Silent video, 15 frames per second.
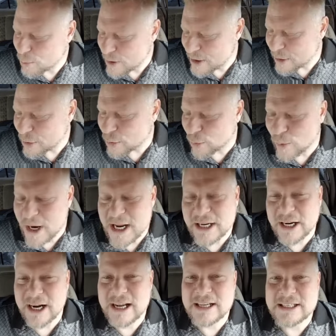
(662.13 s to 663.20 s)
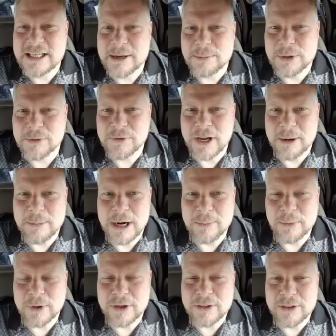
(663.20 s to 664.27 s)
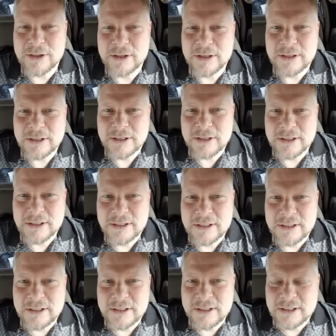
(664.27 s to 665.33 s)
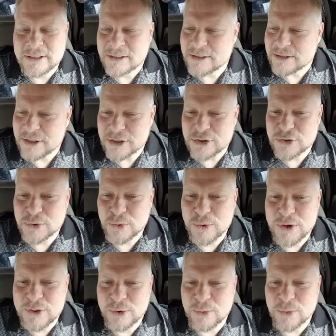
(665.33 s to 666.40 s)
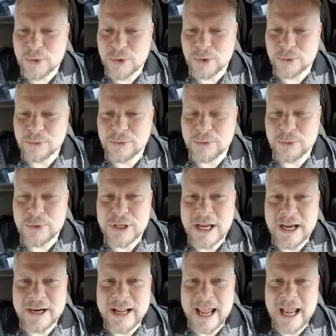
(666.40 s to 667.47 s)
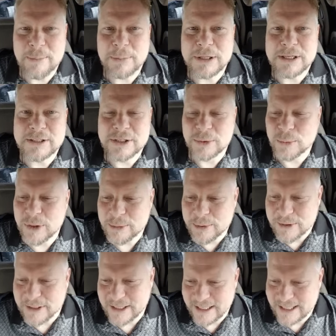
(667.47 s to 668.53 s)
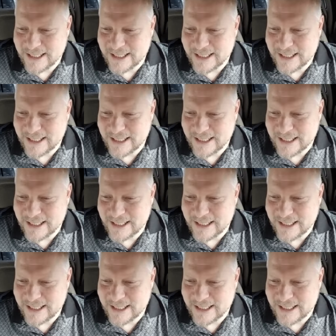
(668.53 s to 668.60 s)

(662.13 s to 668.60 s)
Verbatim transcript: What a great concept you've come up with. Destroy the world through the unhappiness of women.